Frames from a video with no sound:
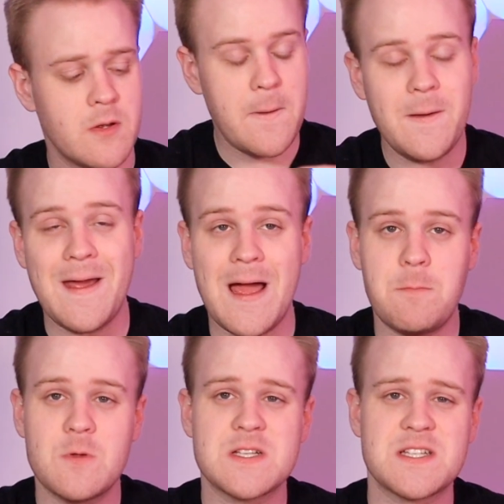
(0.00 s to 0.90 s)
But
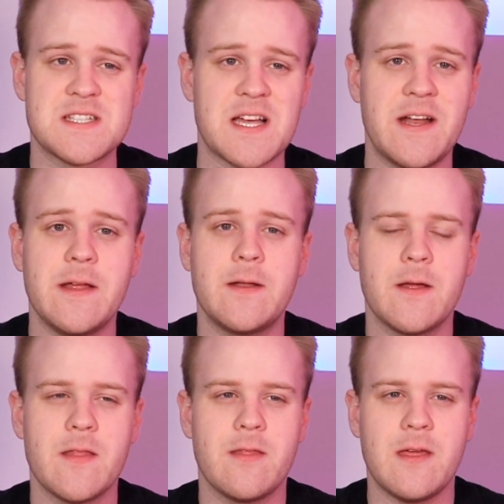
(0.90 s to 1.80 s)
Apple has decided
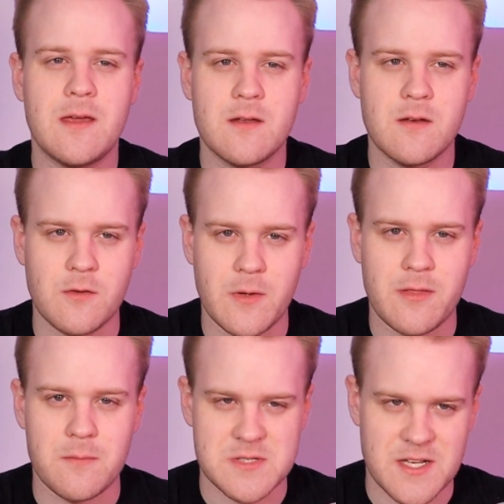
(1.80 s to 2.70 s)
they can do it
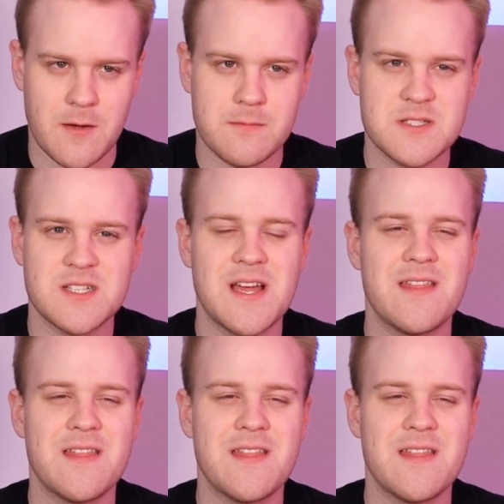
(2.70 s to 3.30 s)
themselves.